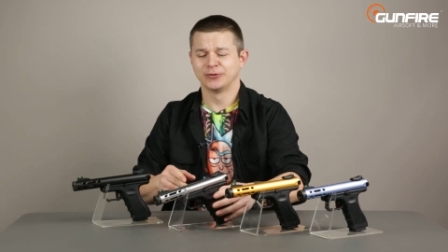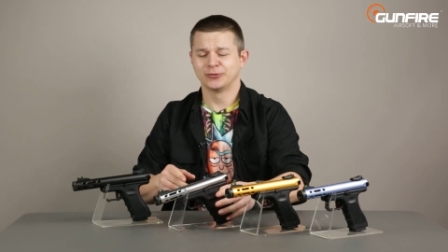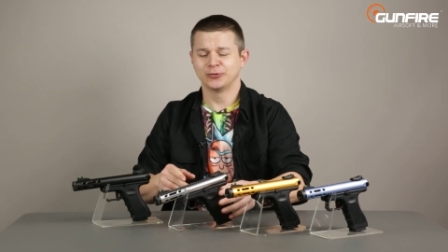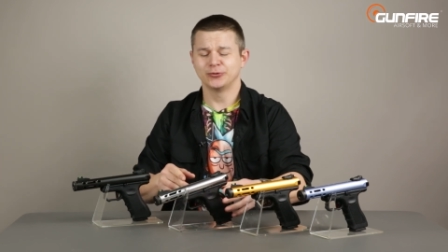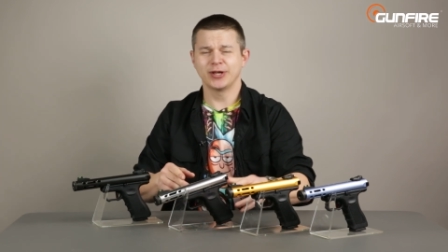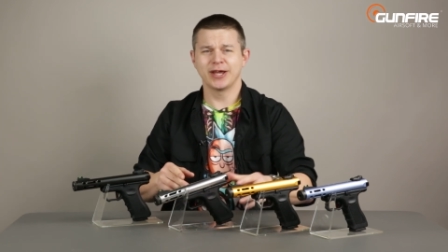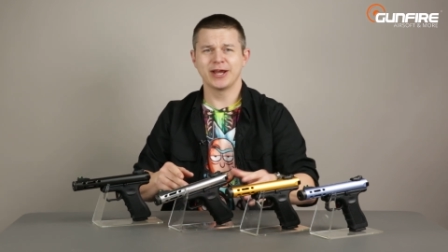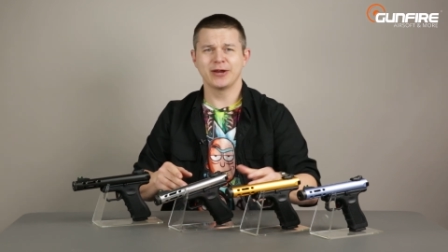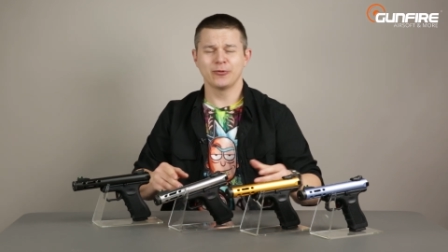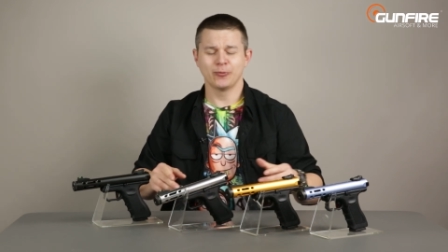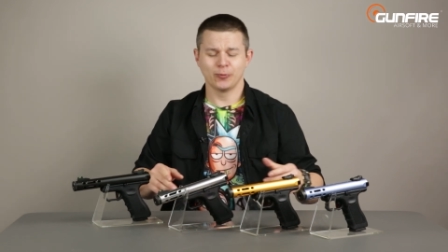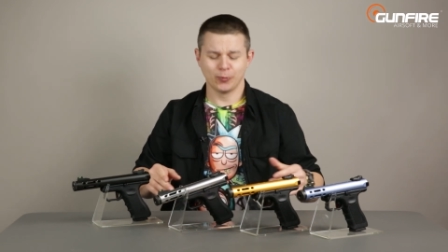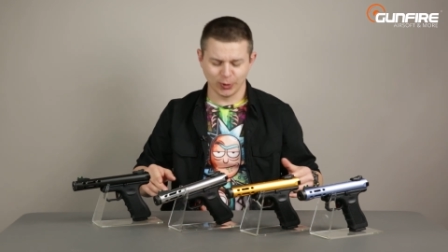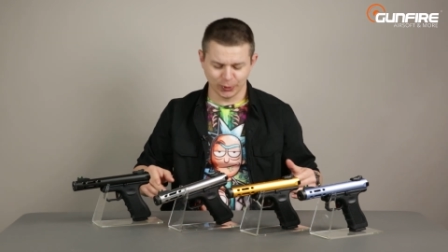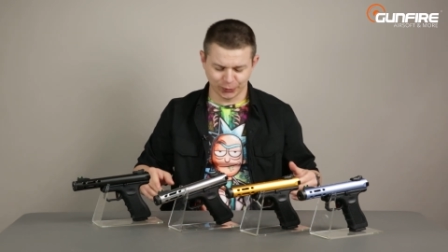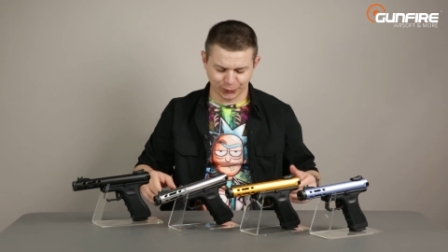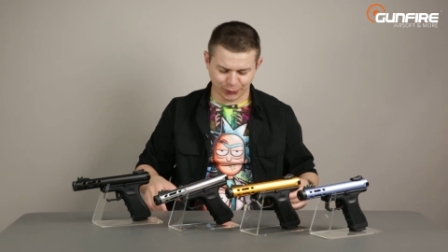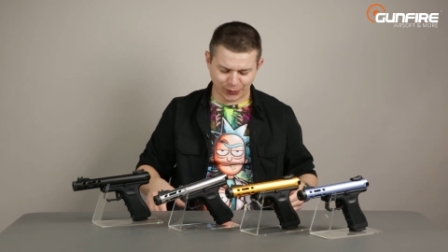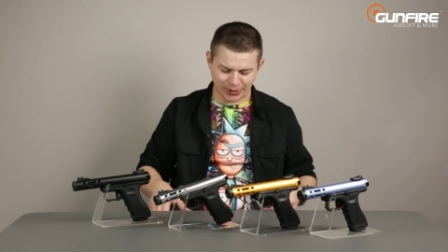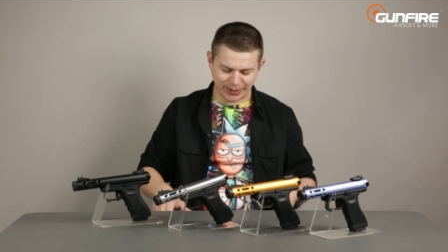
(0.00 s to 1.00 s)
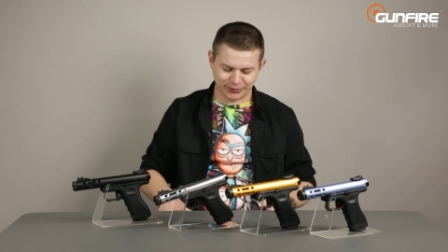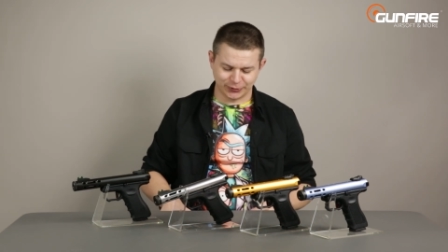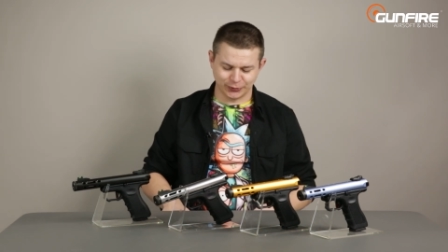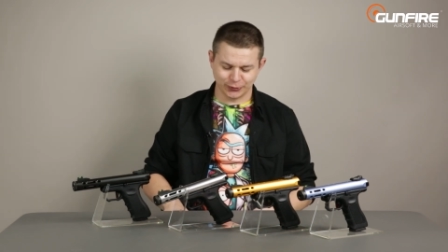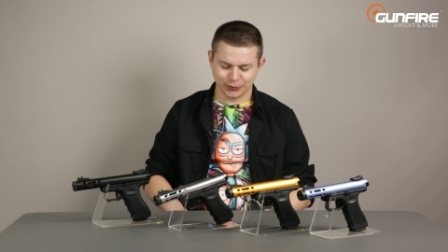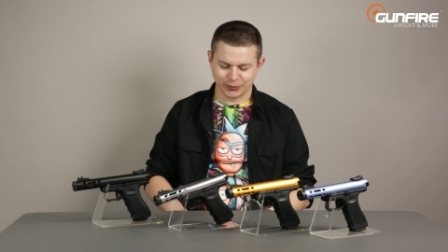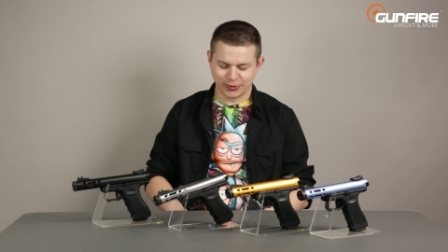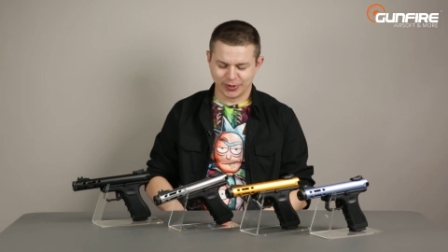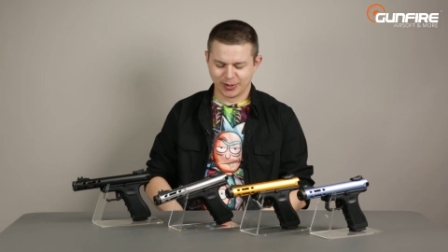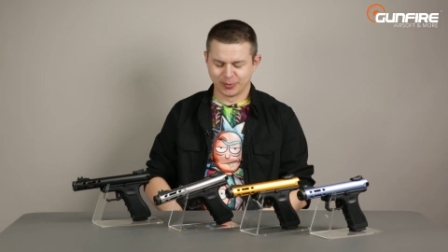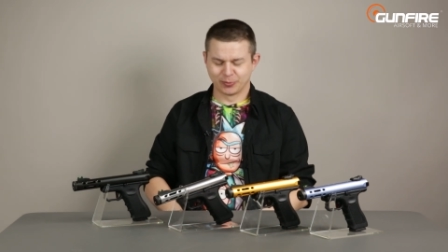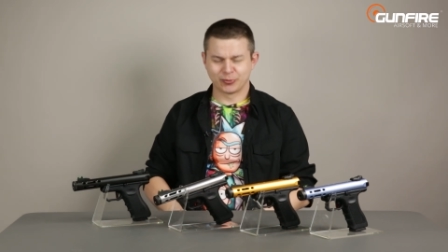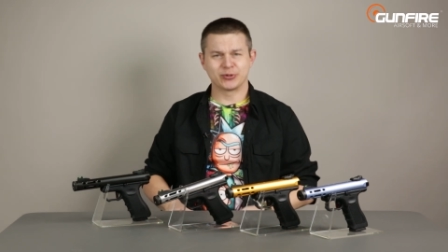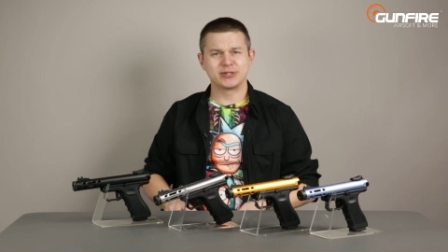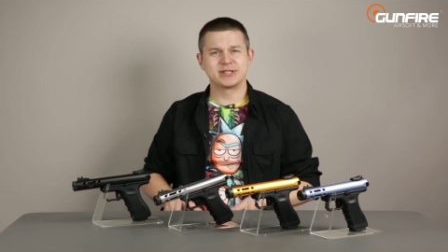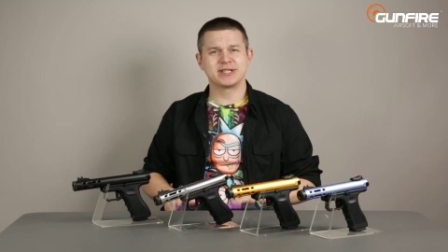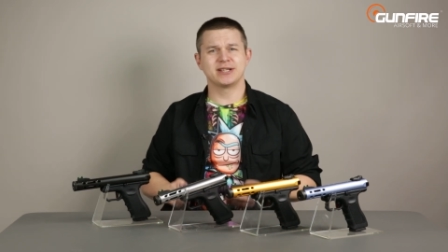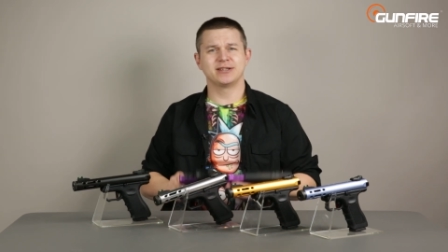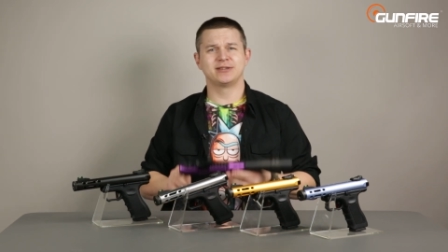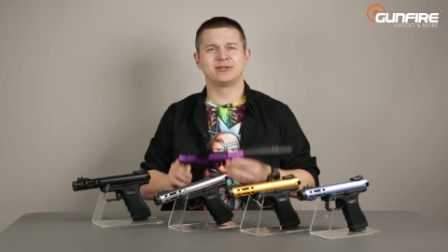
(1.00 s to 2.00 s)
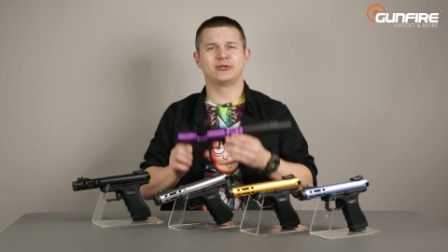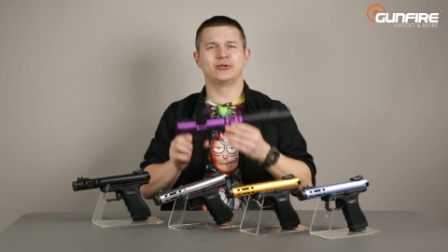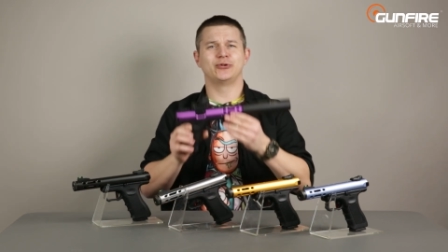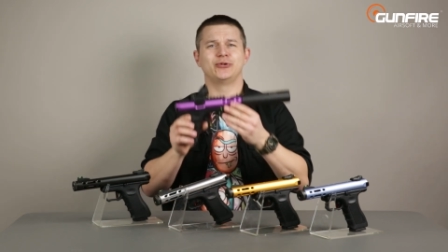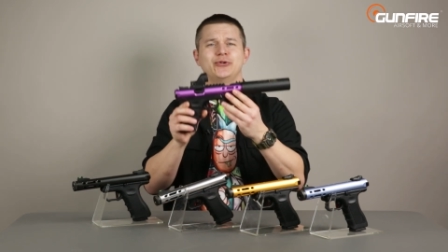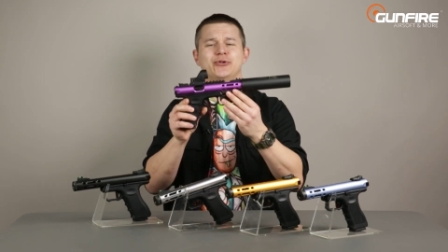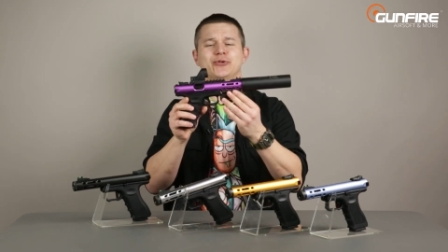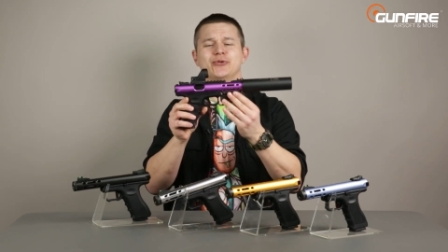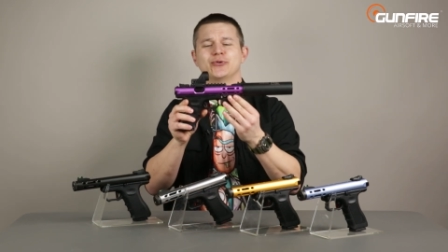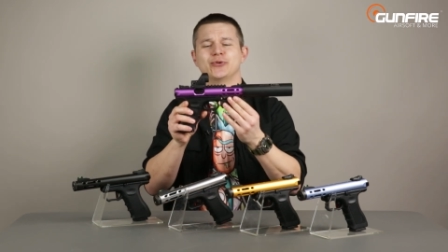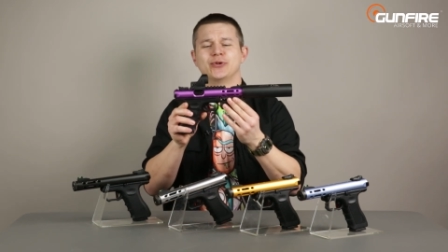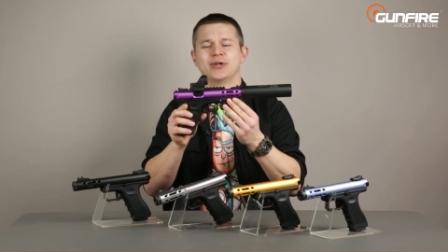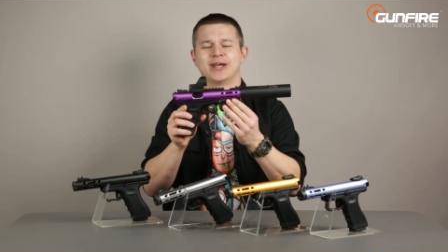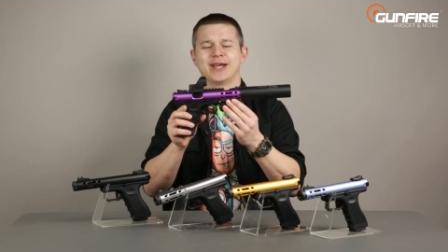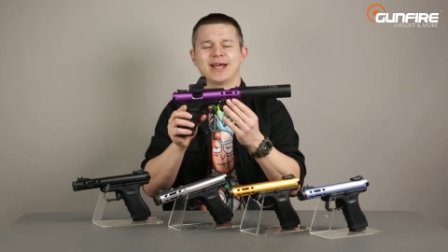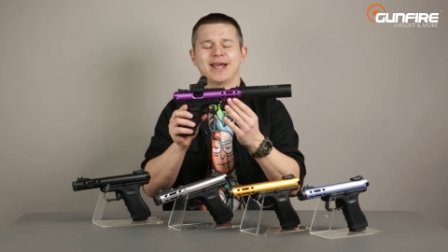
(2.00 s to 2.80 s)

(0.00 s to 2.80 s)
Today we will try to present to you